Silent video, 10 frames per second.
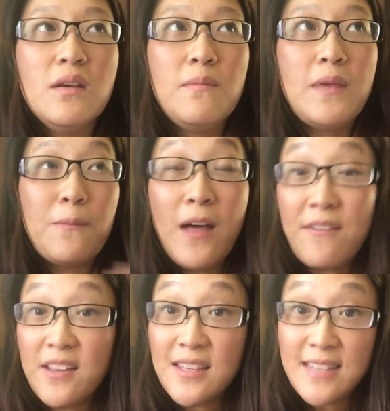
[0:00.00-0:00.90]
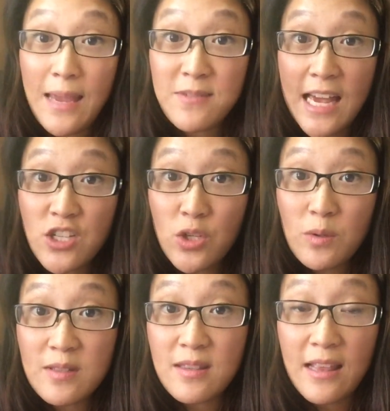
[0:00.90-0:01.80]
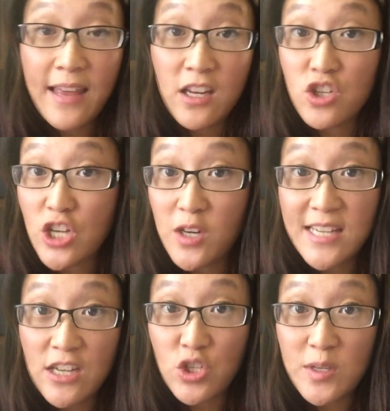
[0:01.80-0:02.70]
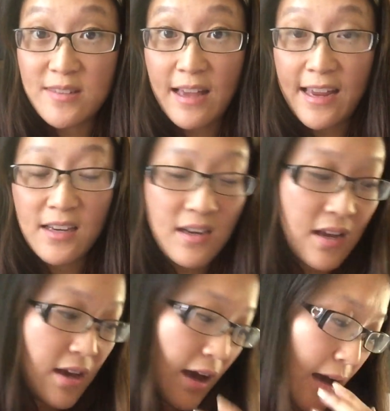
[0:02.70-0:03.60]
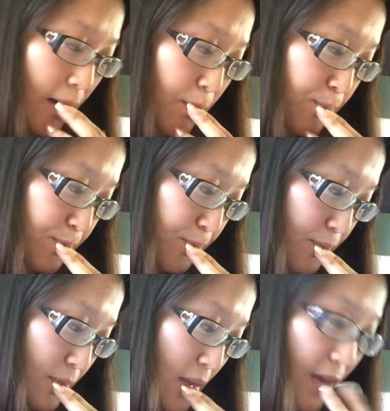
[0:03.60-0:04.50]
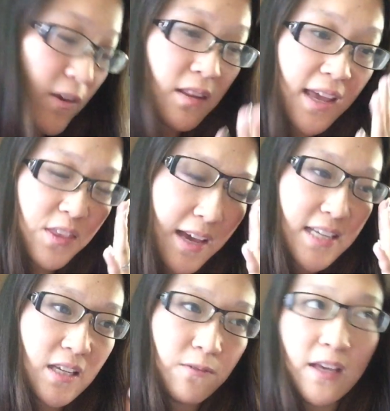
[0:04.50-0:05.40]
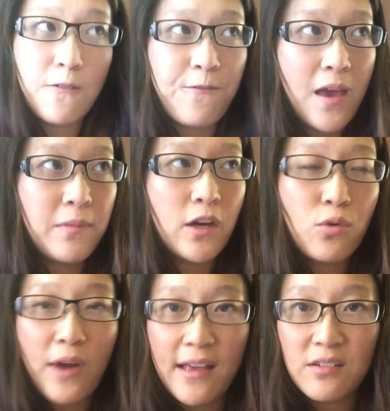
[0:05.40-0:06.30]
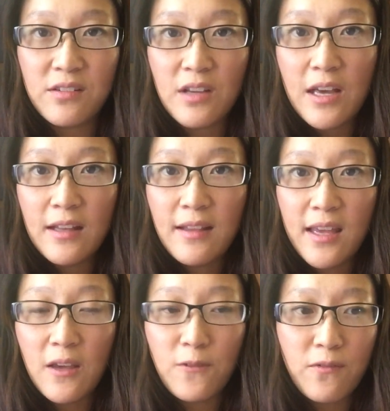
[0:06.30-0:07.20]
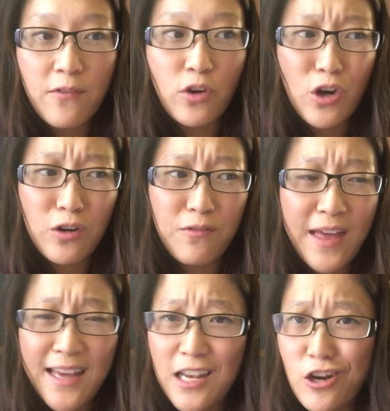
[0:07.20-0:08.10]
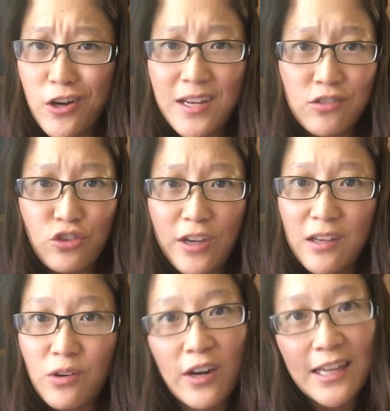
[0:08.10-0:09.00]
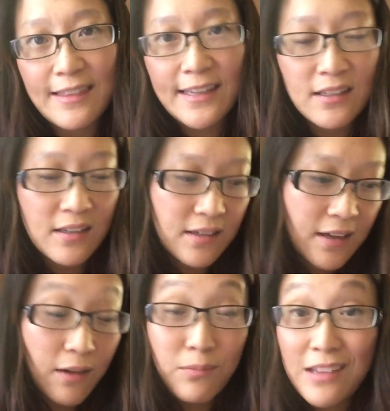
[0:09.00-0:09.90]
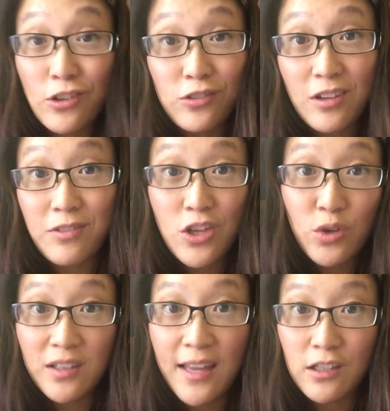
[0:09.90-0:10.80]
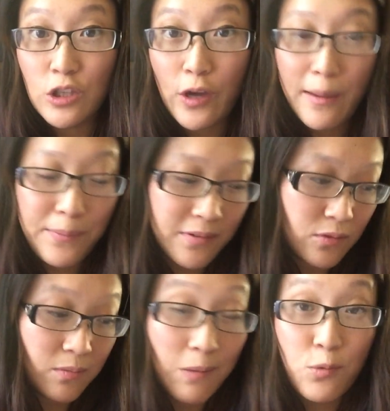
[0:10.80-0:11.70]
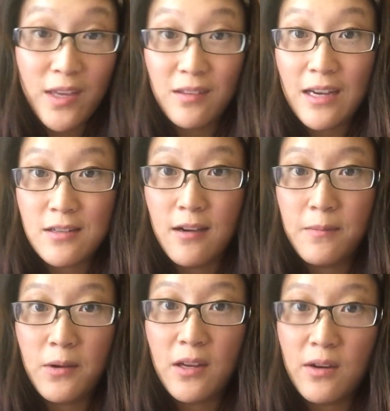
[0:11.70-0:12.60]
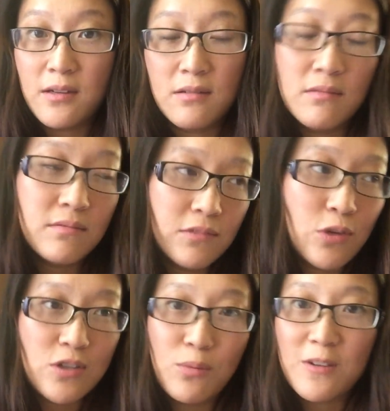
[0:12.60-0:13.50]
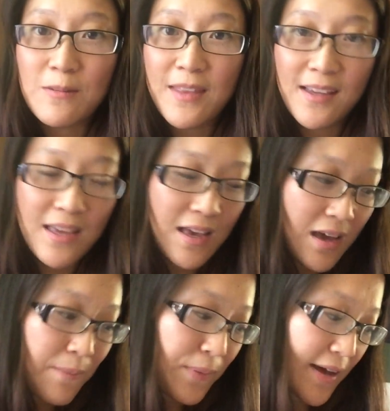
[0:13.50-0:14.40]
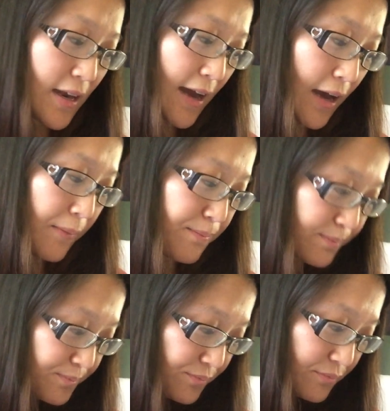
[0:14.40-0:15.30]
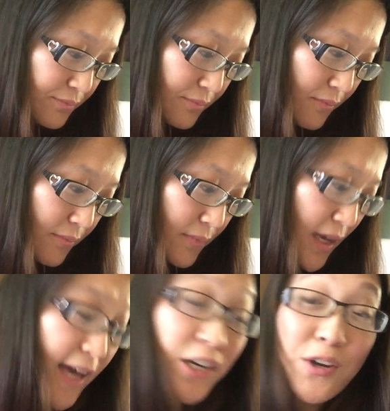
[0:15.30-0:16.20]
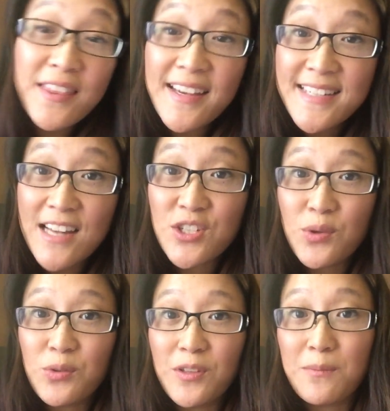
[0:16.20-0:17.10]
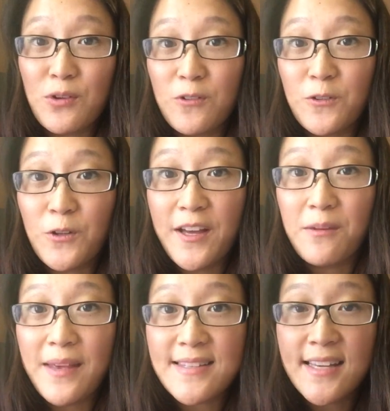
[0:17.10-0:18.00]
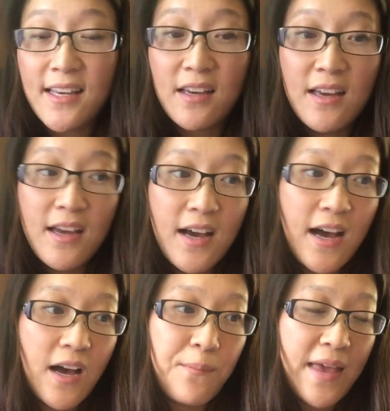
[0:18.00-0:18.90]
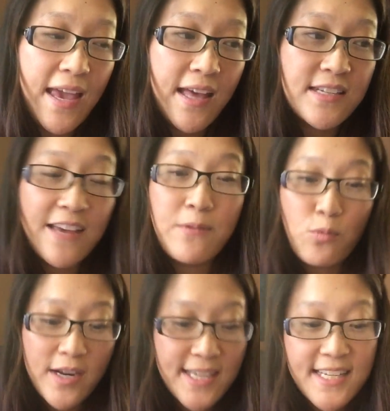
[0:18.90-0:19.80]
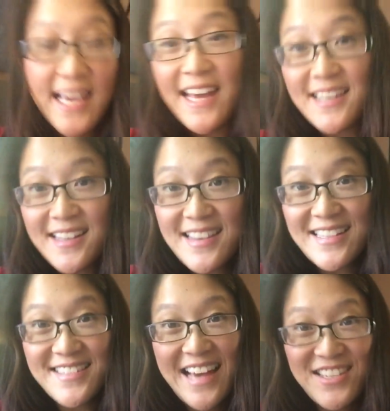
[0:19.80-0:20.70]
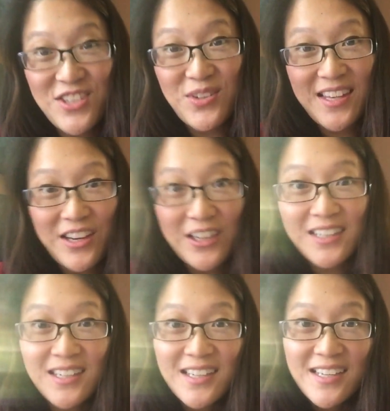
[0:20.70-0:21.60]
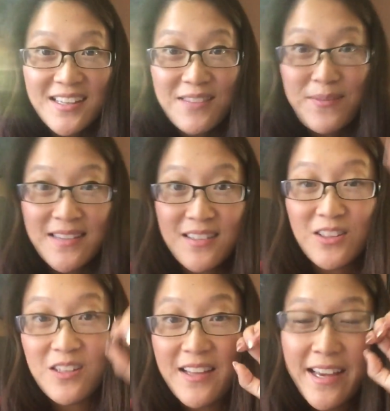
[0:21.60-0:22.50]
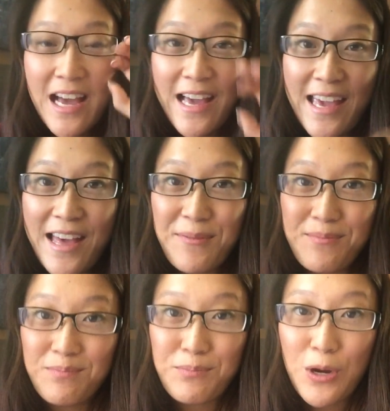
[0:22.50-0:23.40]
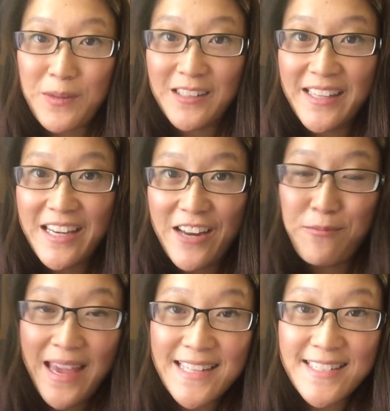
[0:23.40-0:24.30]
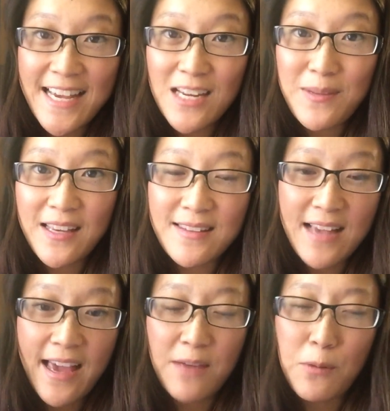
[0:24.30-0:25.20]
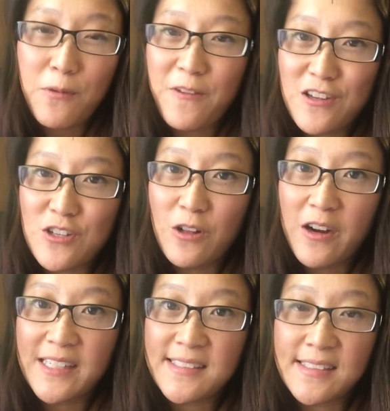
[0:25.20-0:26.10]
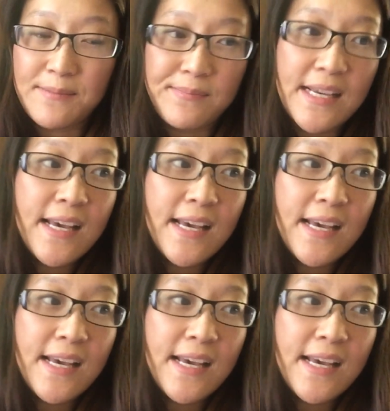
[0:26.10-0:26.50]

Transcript: people having the same tattoos, like a shared tattoo design. Even like the idea of like a family crest, like if you've ever heard of that in art history or anything, that's all stuff that you can like look up, or maybe we can like talk about here on YouTube or something. But I don't know, I think tattoo is really beautiful and amazing, and I've been wanting to get this tattoo here that makes it look like I am permanently kind of paint stained because I am a professional artist. I'm